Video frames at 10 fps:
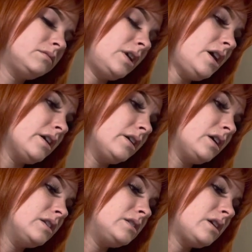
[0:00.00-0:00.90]
yeah,
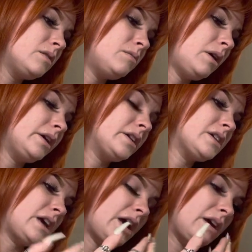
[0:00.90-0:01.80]
it's a good product.
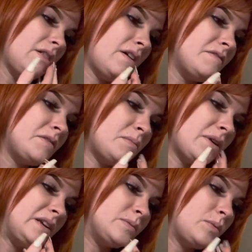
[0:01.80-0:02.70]
I love the
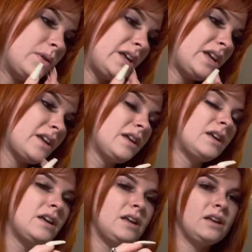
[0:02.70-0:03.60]
price point.
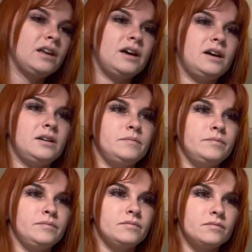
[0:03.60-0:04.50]
And
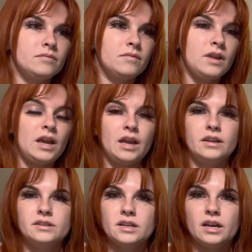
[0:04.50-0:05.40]

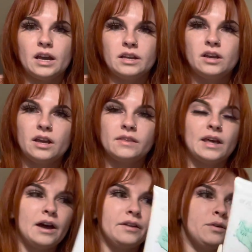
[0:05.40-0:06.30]
again, you can get
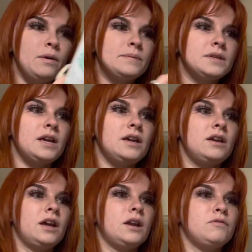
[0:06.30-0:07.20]
that on their website. You
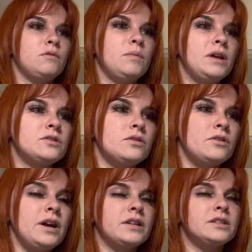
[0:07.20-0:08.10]
can get it from Pet Store
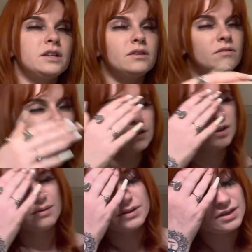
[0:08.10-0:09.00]
Direct. And
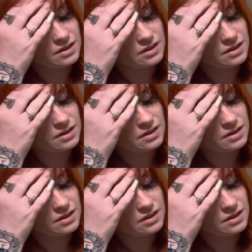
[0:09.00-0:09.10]
that was the